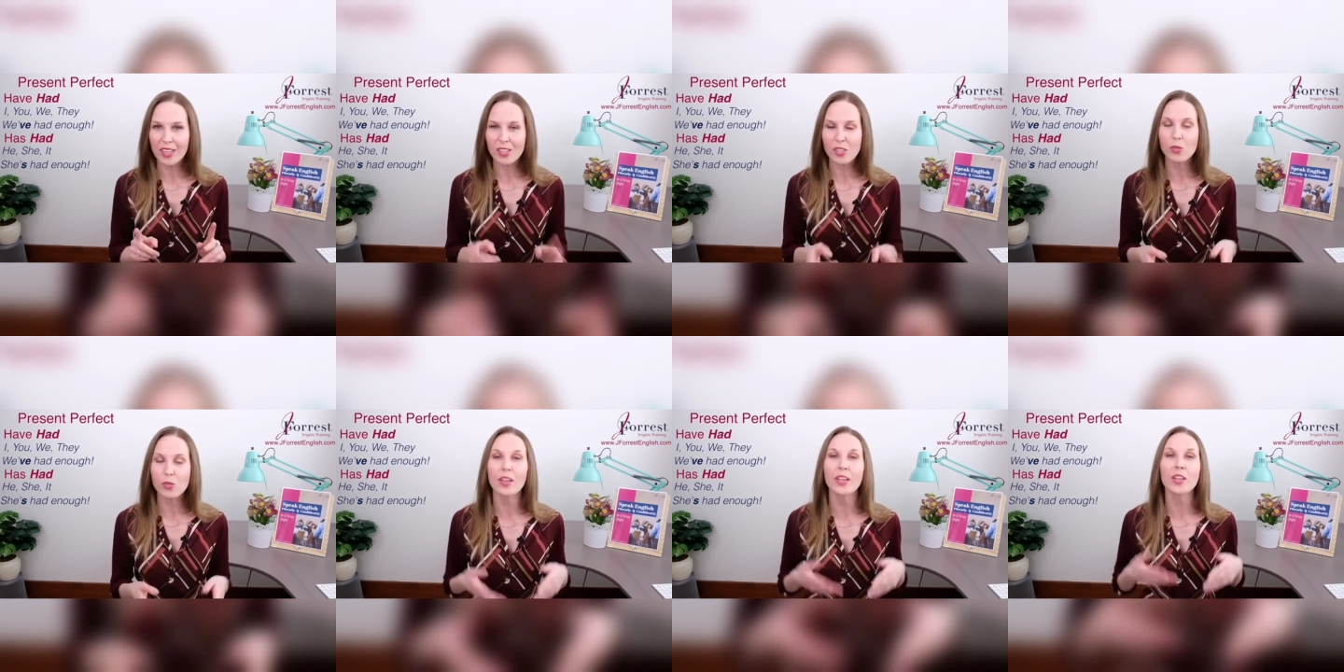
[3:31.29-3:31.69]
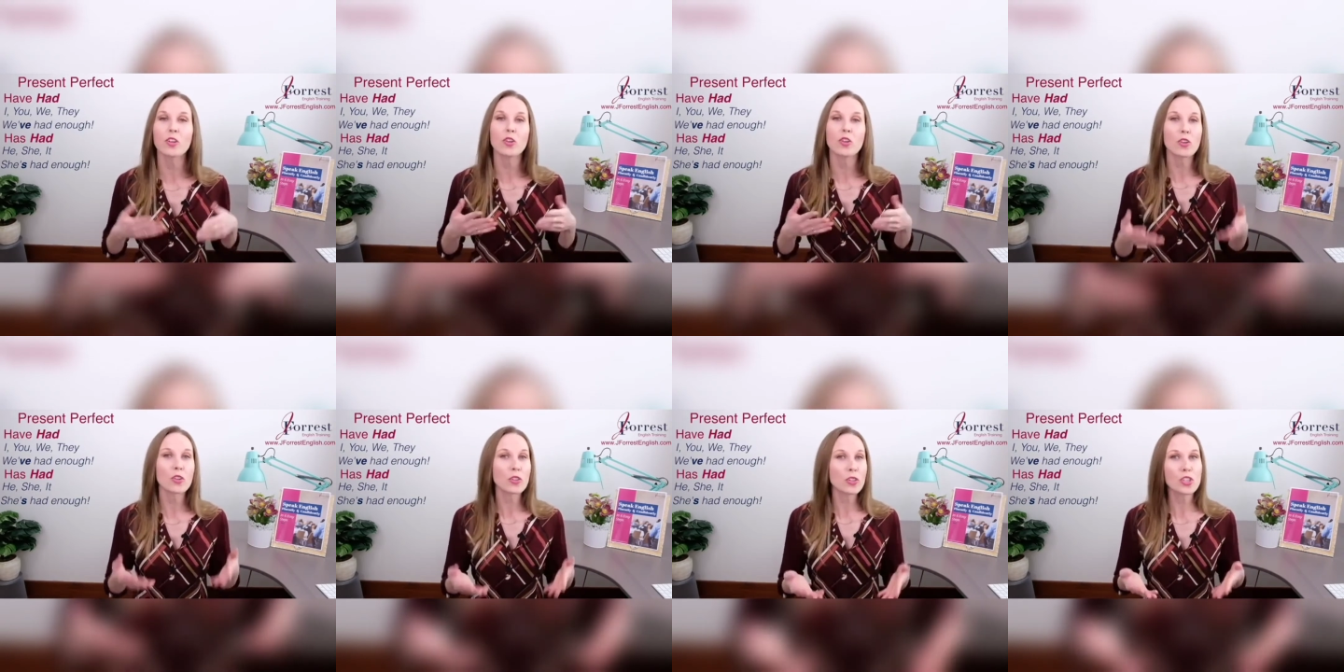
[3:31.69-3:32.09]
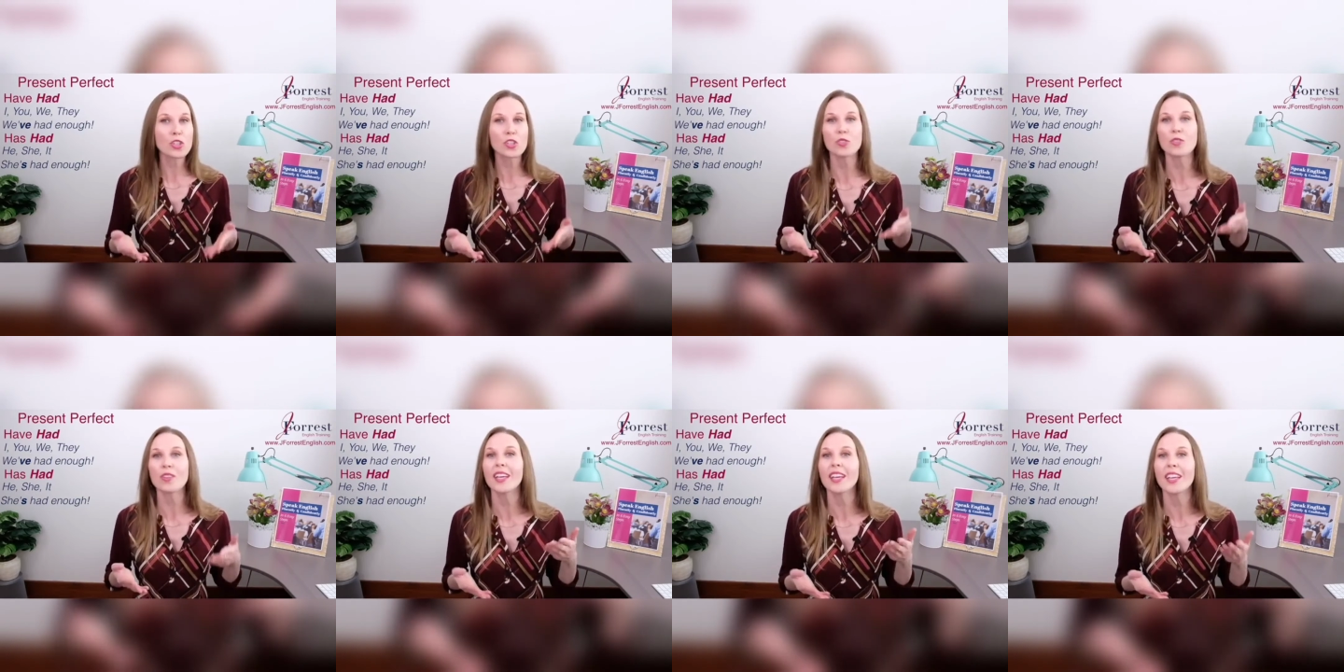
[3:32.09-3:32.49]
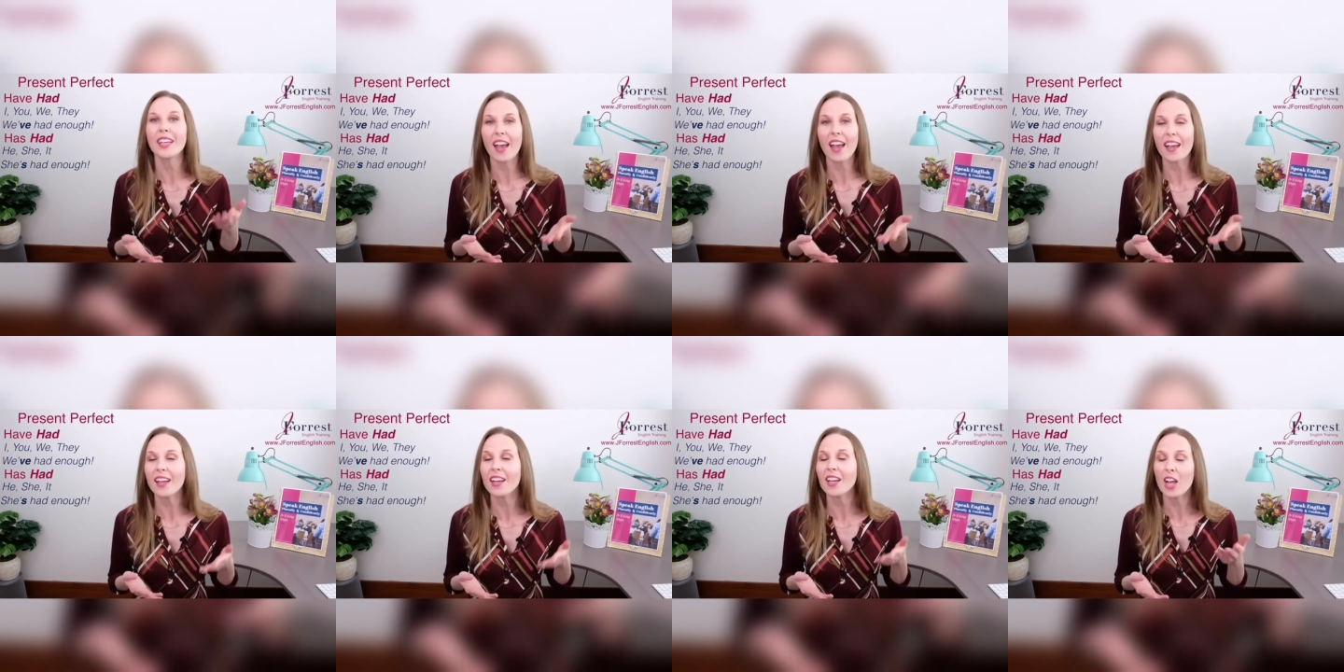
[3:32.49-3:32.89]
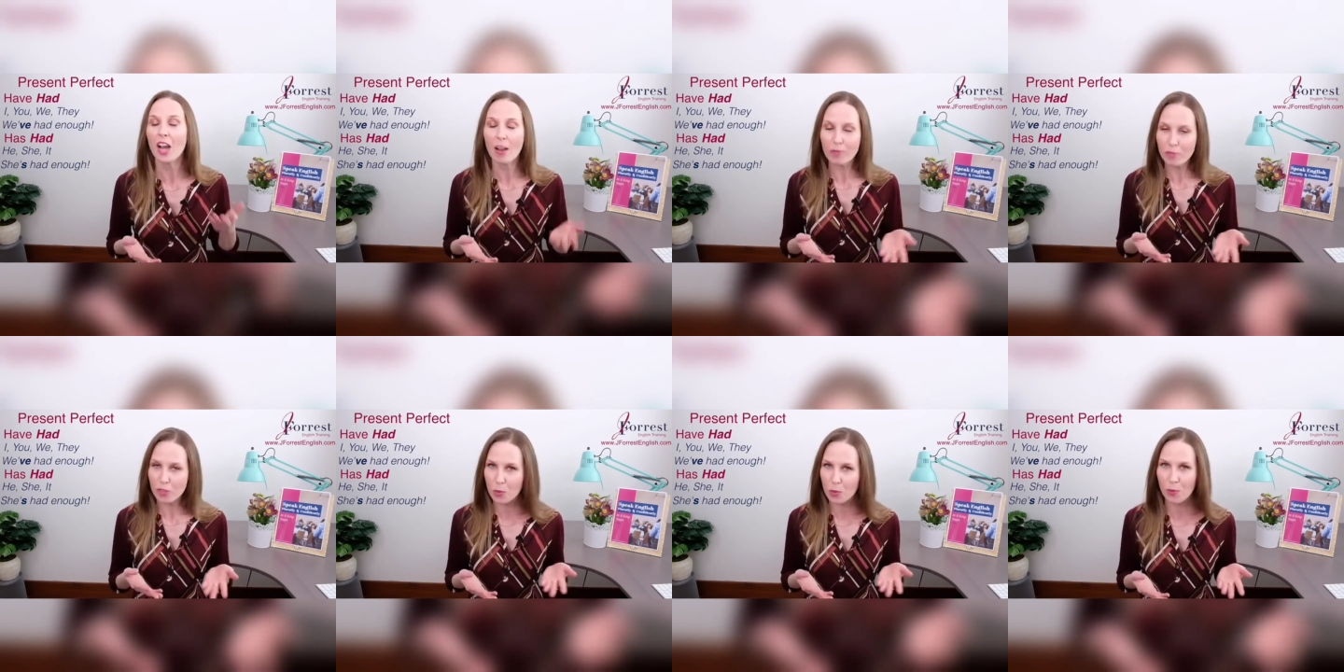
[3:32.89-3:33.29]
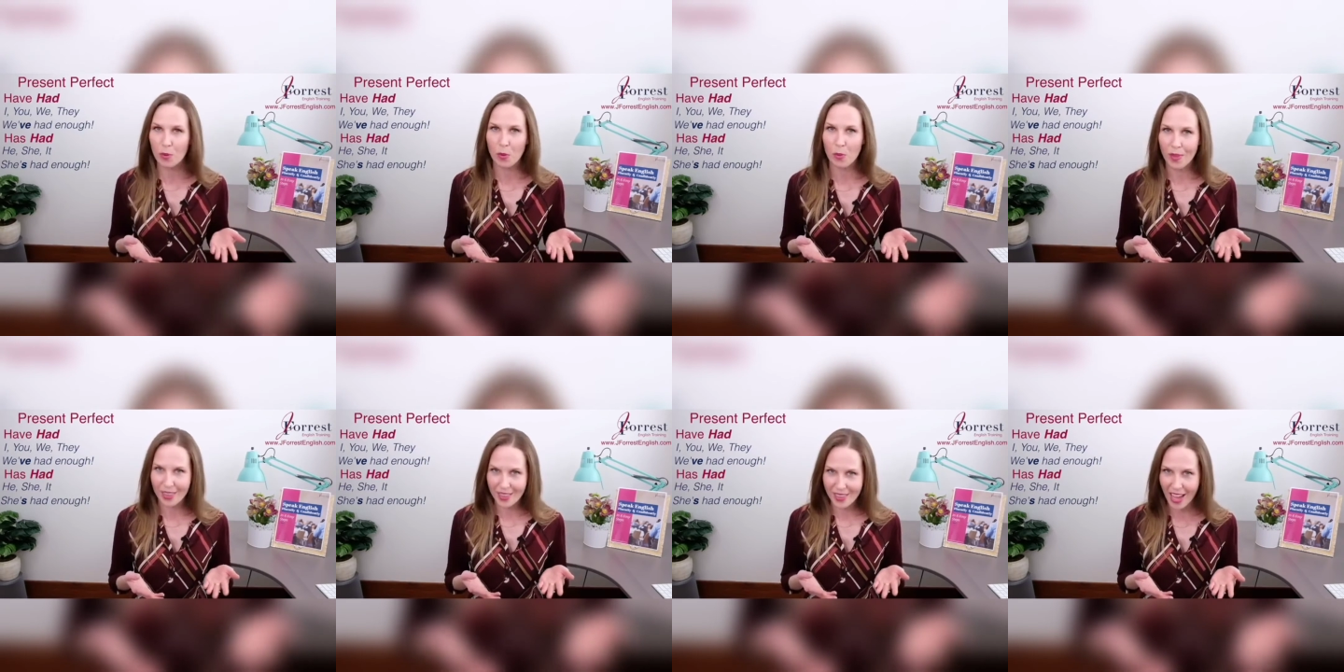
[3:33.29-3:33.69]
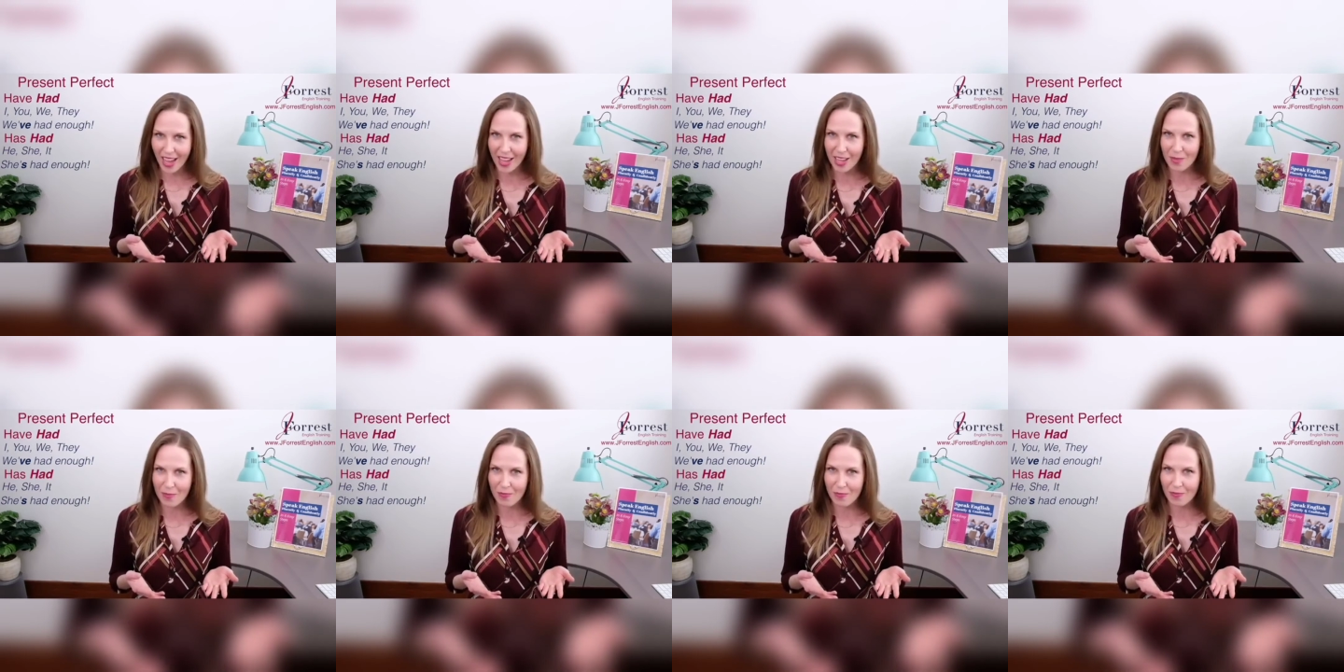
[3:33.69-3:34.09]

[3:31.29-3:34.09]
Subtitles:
so I encourage you to get comfortable with that.